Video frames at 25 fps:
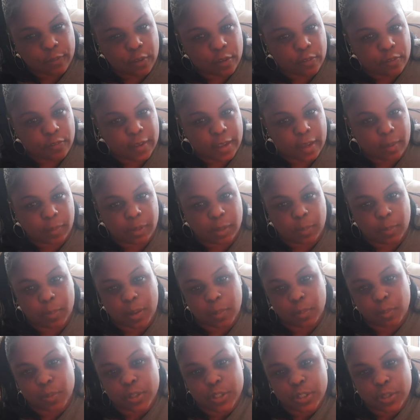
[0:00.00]
our family
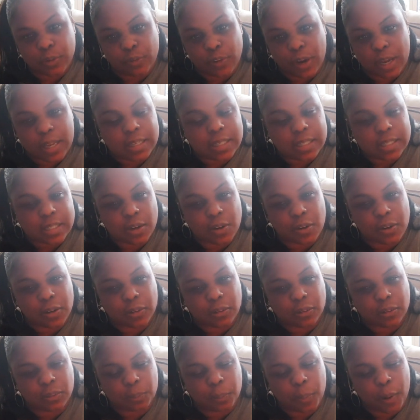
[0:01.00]
members, friends,
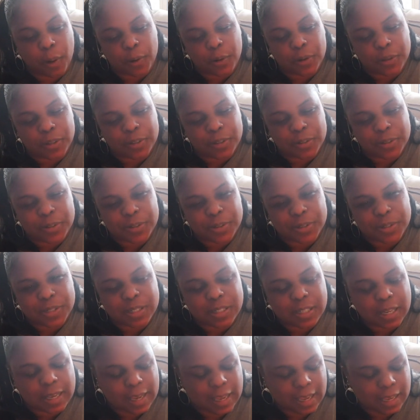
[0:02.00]
our
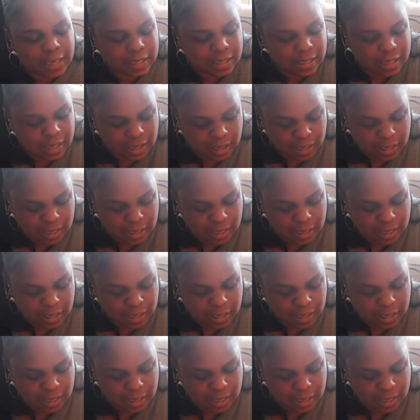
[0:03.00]
partners, and